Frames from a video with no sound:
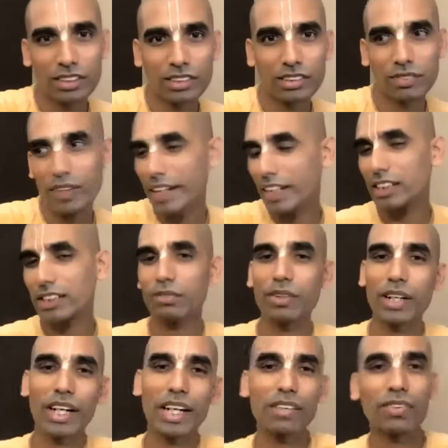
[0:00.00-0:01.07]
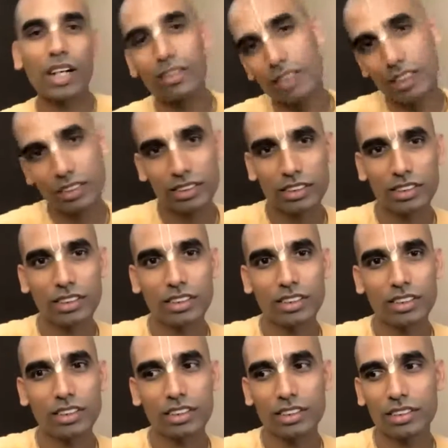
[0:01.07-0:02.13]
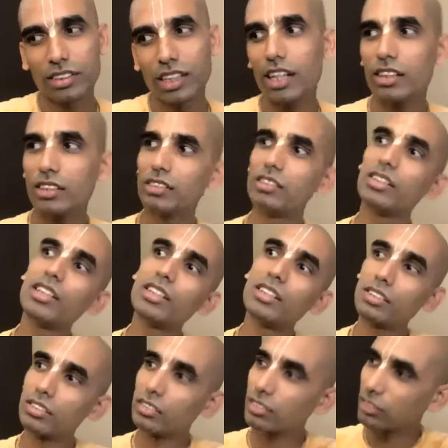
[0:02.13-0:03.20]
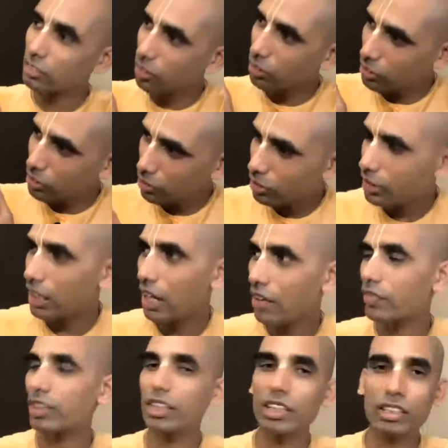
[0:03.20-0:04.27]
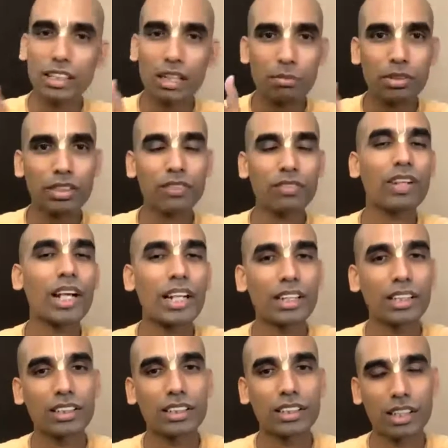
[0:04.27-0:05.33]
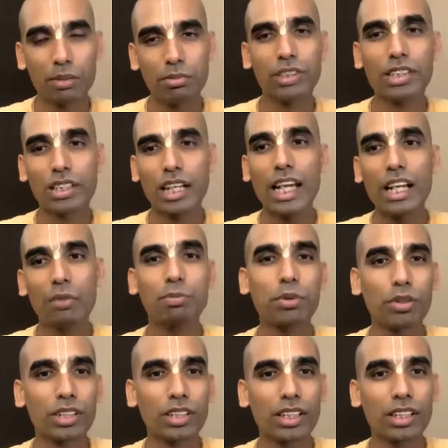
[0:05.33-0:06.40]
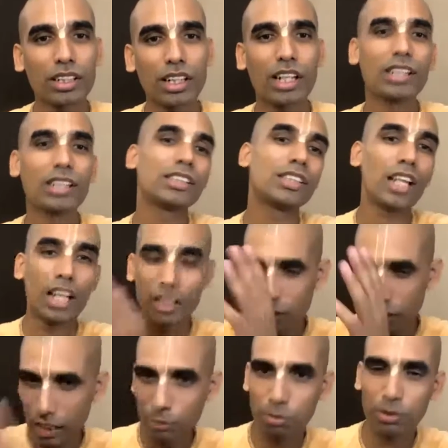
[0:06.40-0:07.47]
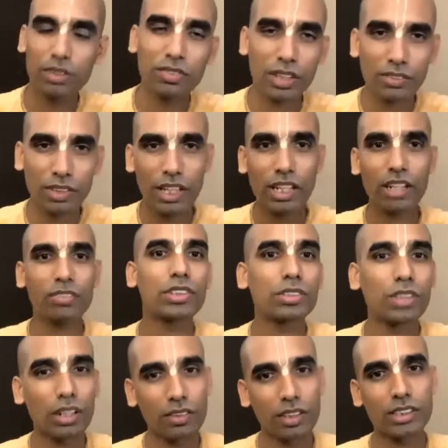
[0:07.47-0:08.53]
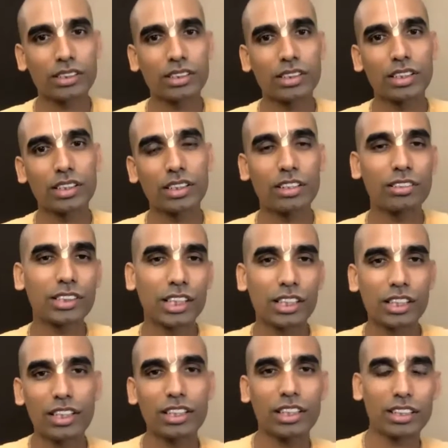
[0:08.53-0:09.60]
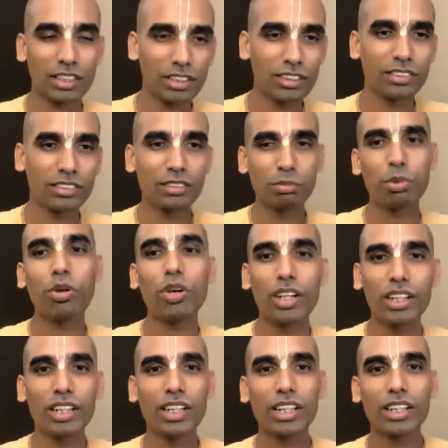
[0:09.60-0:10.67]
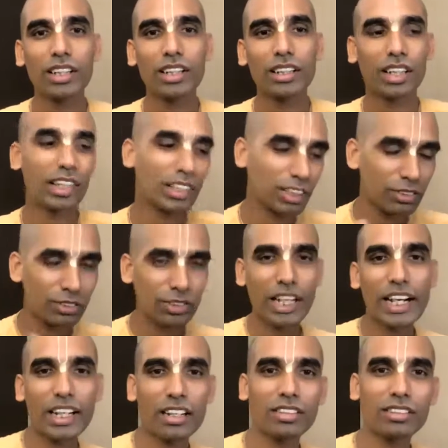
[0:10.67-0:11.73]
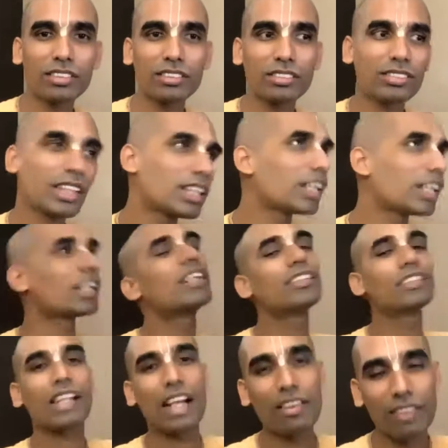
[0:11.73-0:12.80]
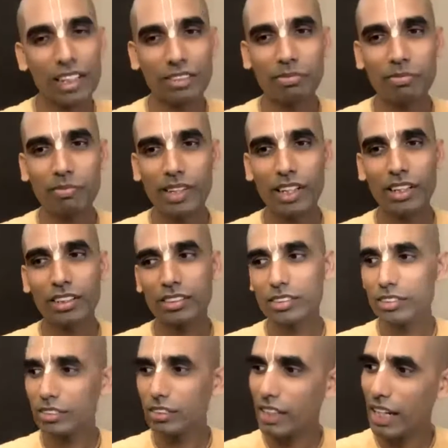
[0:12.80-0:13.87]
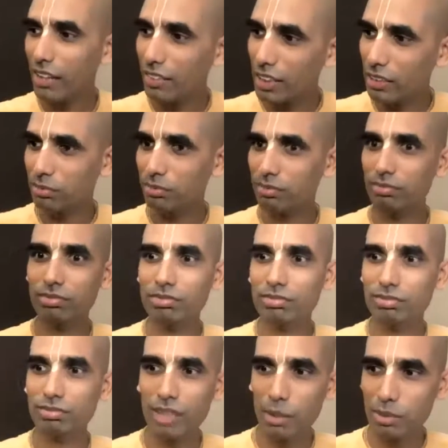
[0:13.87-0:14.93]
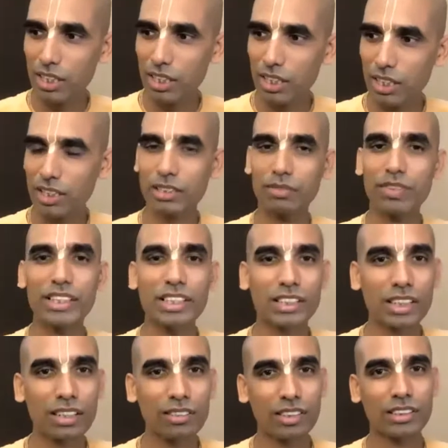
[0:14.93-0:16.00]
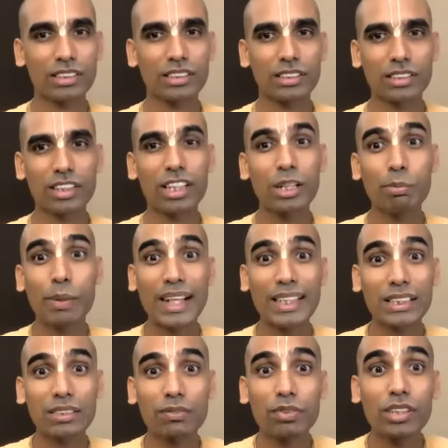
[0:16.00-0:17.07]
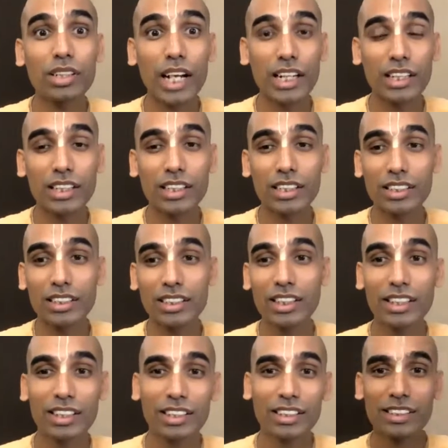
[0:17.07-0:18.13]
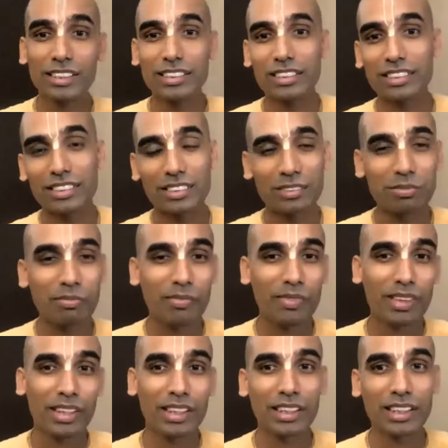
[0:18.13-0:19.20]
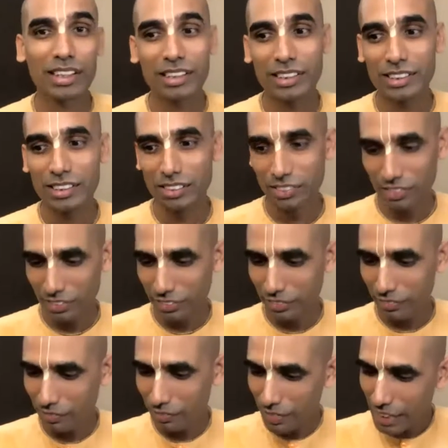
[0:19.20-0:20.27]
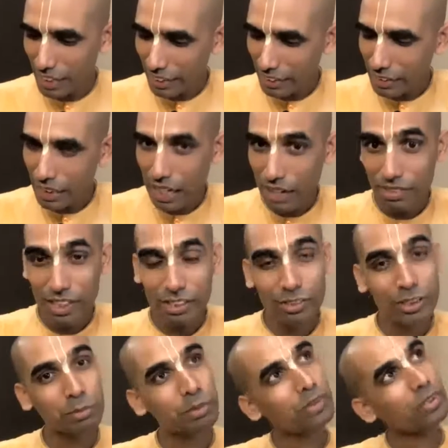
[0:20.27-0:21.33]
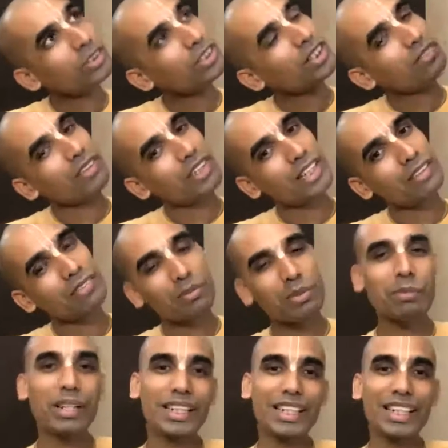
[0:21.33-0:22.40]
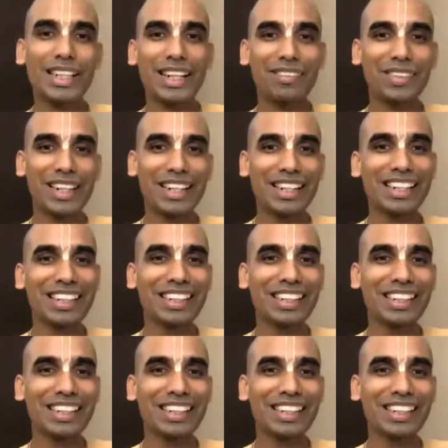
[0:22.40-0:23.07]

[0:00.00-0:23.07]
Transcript: The flight is some 1.5 hours. Then you need to go through traffic and come to the flight, come to the airport and stay in the airport for 1.5 to 2 hours till you check in, until you board, and then you get down, then again traveling. So the traveling may be some 5-6 hours. You need to pack some food, right? So we are traveling to spiritual world from the material world.